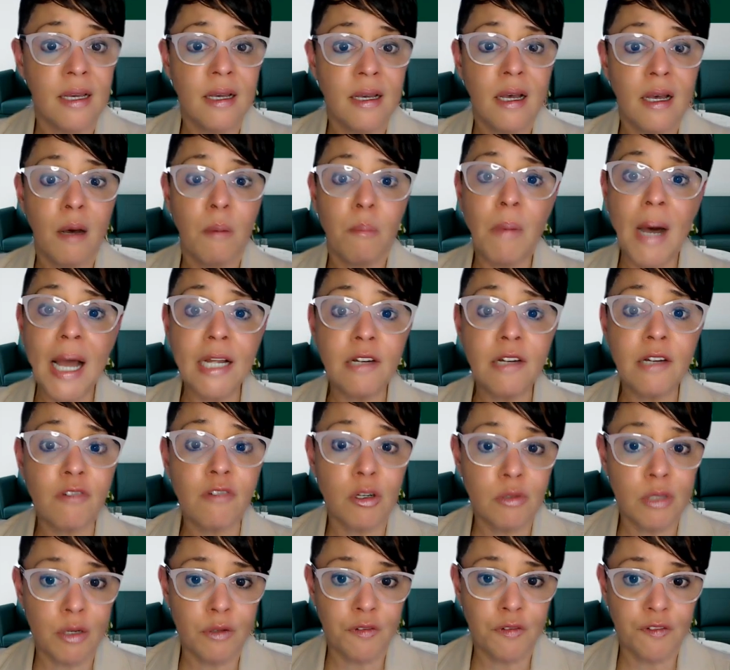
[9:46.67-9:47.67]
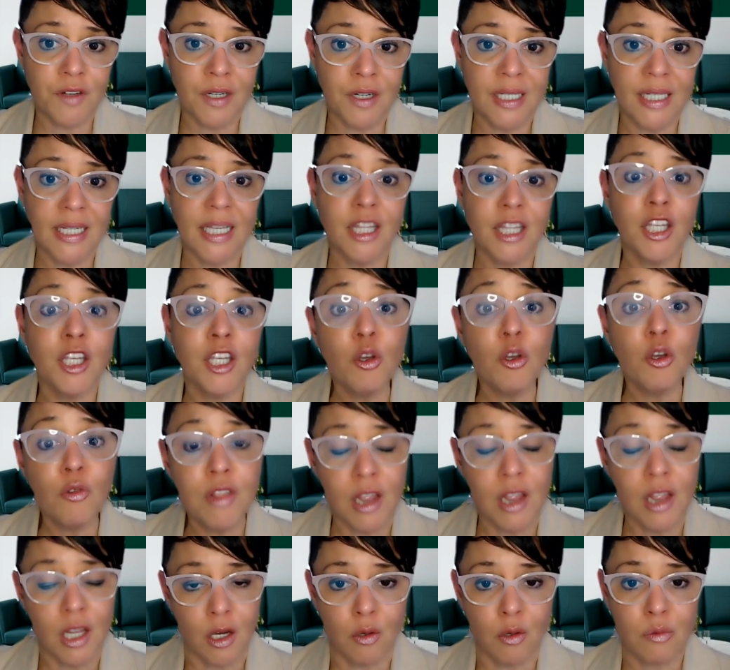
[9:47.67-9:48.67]
microloan funding, and youth
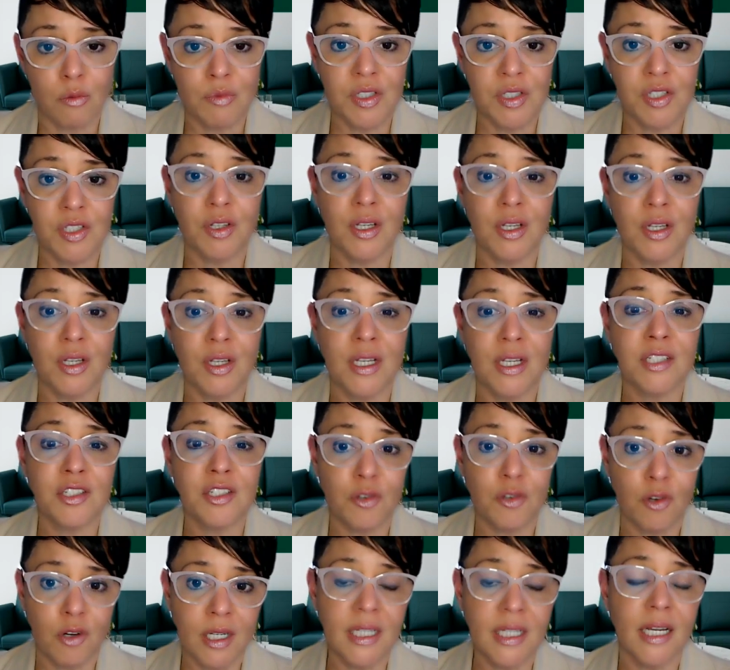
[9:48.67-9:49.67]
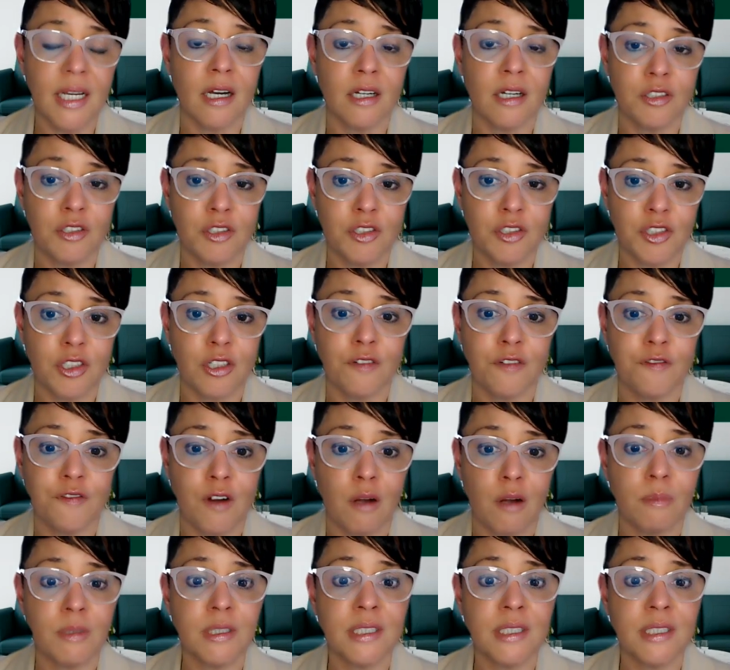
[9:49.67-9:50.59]
loans to historically underserved farmers